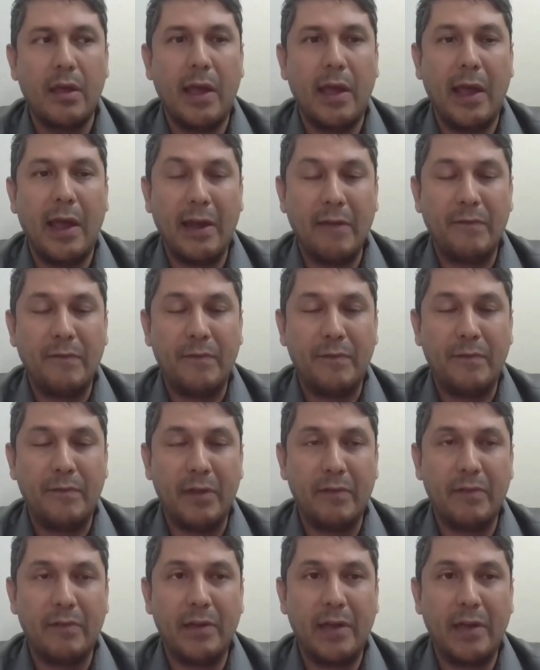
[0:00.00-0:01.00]
And if
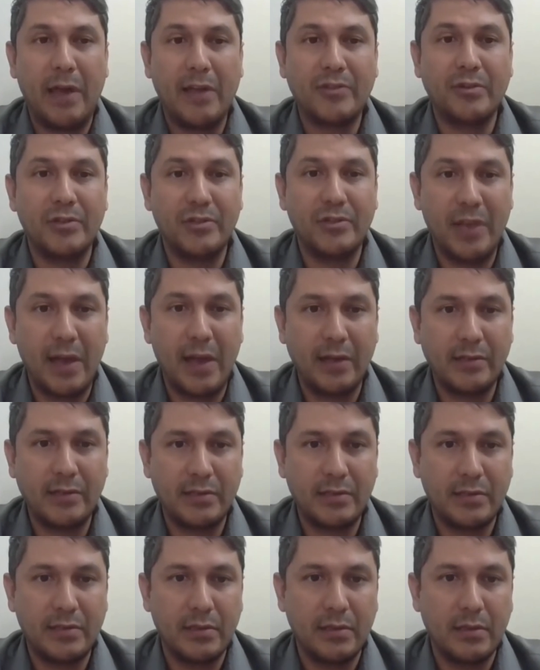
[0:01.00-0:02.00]
the answer is
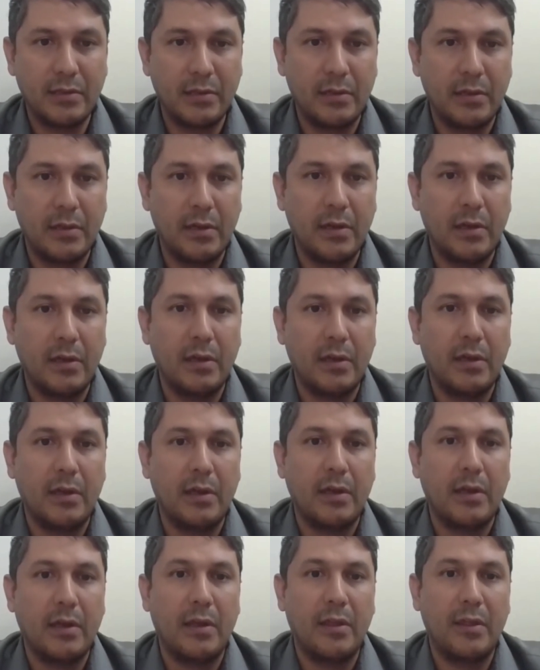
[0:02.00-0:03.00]
yes,
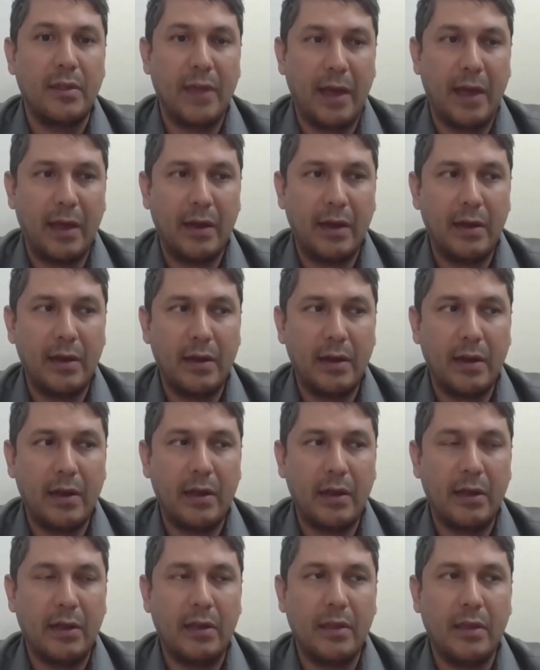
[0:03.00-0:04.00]
then
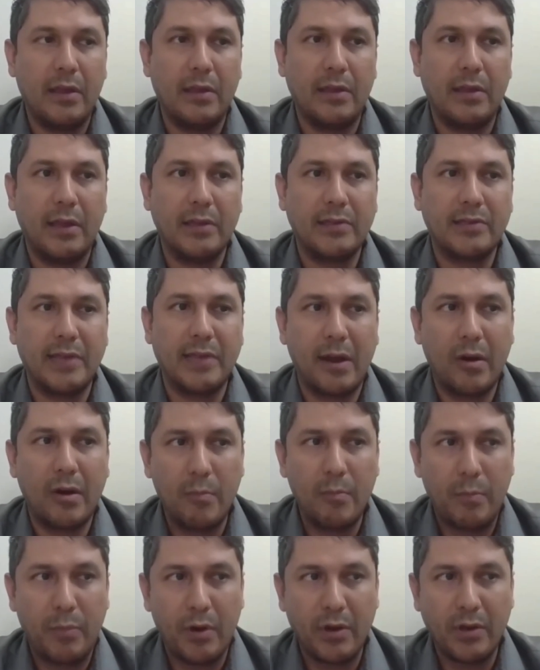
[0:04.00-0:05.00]
the
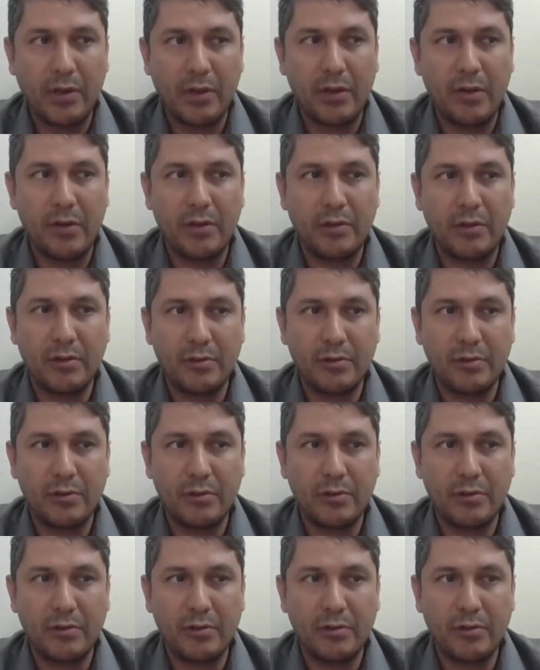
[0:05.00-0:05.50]
second point that you need